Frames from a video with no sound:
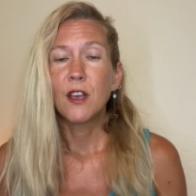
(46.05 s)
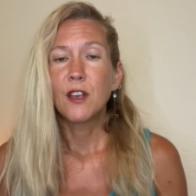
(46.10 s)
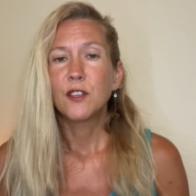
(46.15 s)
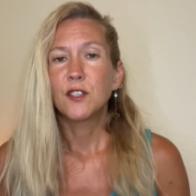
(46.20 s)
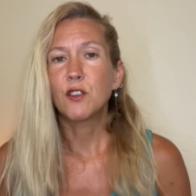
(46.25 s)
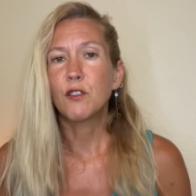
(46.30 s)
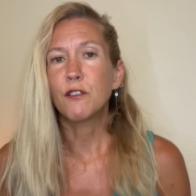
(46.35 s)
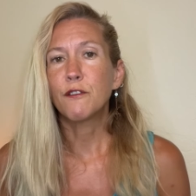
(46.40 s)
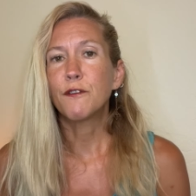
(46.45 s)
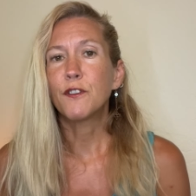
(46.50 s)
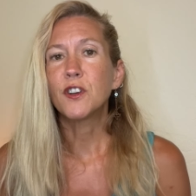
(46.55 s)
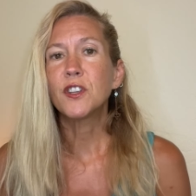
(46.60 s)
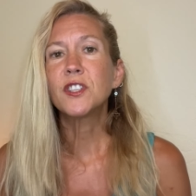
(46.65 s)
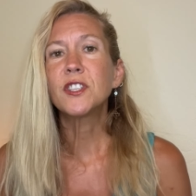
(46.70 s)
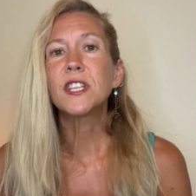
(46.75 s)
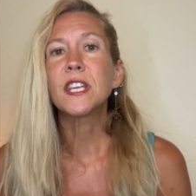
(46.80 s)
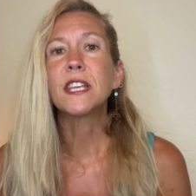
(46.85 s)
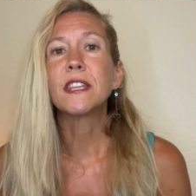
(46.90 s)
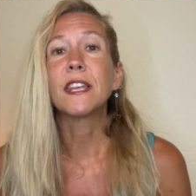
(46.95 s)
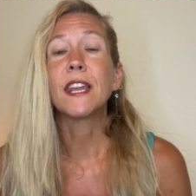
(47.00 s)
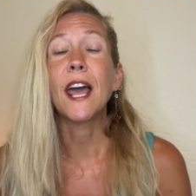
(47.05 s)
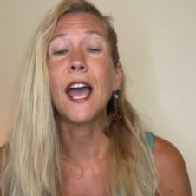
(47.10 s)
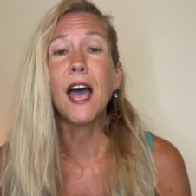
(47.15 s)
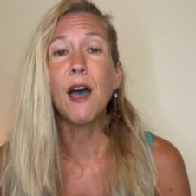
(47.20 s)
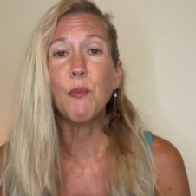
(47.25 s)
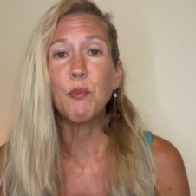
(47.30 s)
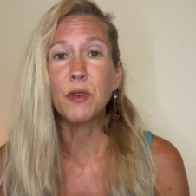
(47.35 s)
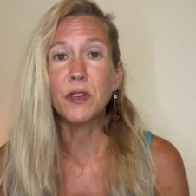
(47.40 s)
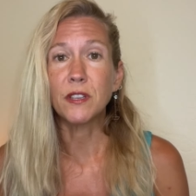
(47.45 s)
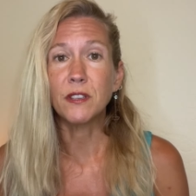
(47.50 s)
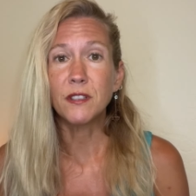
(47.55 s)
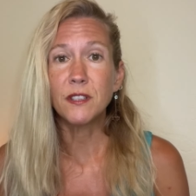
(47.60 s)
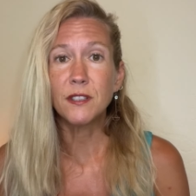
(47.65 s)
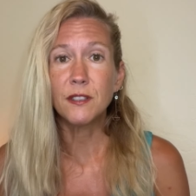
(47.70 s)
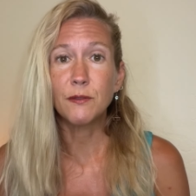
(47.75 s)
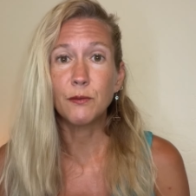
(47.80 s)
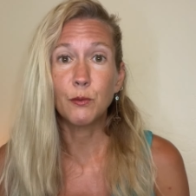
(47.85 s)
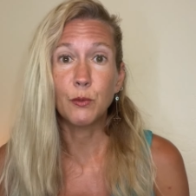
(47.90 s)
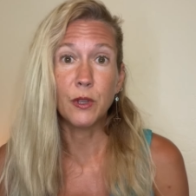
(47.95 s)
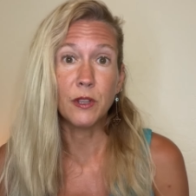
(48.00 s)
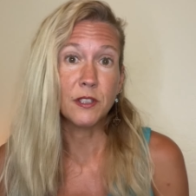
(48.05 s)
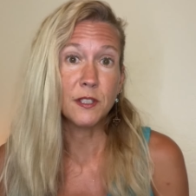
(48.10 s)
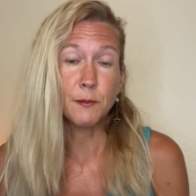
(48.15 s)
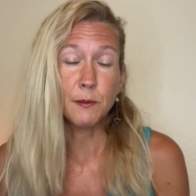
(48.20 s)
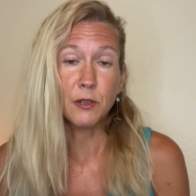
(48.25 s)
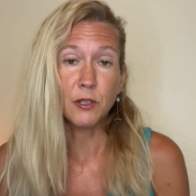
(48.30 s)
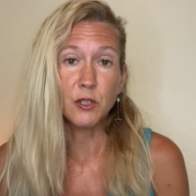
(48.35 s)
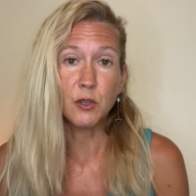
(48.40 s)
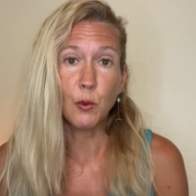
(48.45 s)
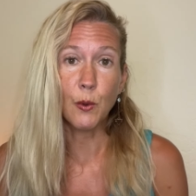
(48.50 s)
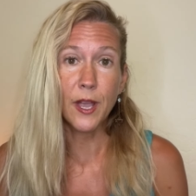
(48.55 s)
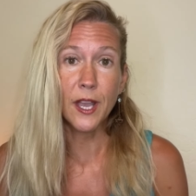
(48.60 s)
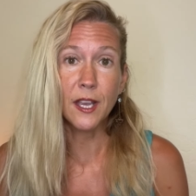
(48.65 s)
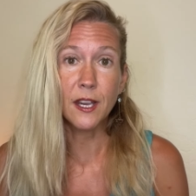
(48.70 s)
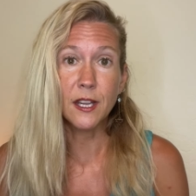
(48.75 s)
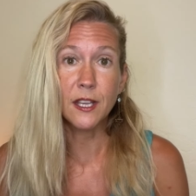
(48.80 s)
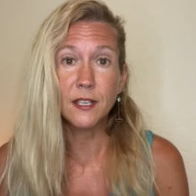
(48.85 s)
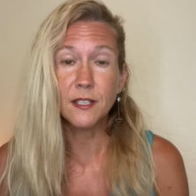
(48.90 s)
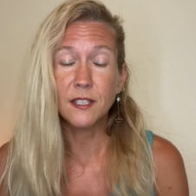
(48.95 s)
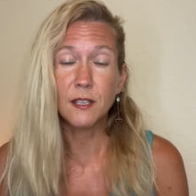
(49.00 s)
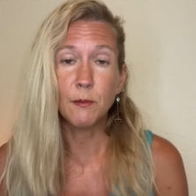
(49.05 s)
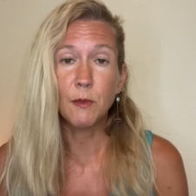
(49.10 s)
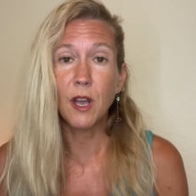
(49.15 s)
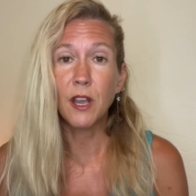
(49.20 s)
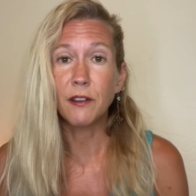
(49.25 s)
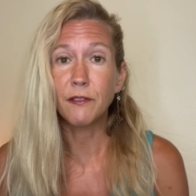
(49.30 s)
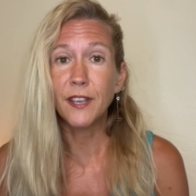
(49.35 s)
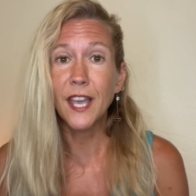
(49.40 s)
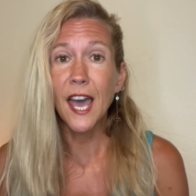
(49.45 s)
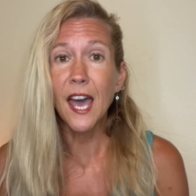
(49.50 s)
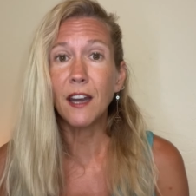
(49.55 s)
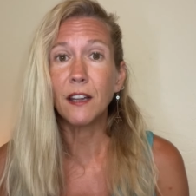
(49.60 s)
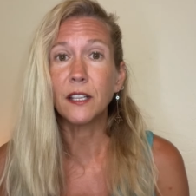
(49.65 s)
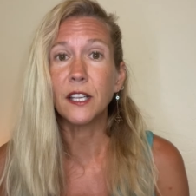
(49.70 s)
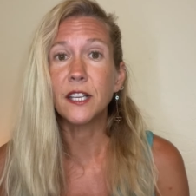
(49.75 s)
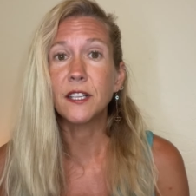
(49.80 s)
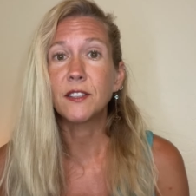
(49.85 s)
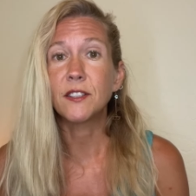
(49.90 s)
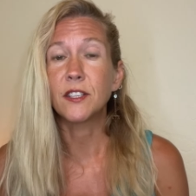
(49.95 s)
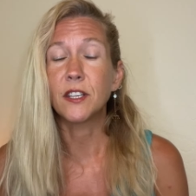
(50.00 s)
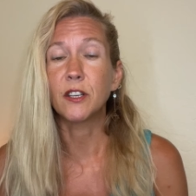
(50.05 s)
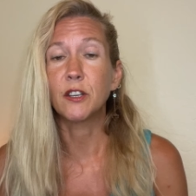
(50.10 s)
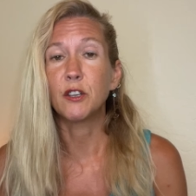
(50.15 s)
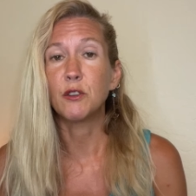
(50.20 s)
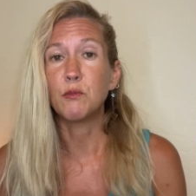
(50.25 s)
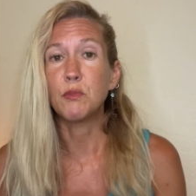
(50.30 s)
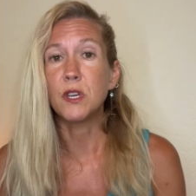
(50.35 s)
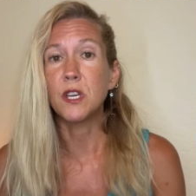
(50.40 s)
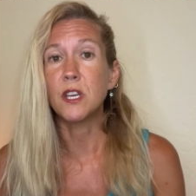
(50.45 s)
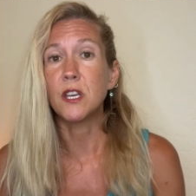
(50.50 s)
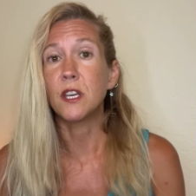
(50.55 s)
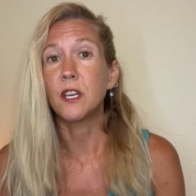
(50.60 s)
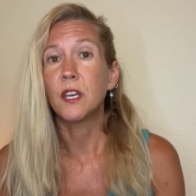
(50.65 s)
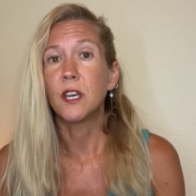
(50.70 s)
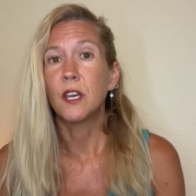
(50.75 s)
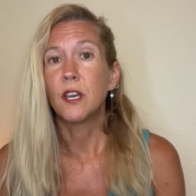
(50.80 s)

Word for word: So, the first thing that happens with a spiritual awakening is some kind of catalyst. It could be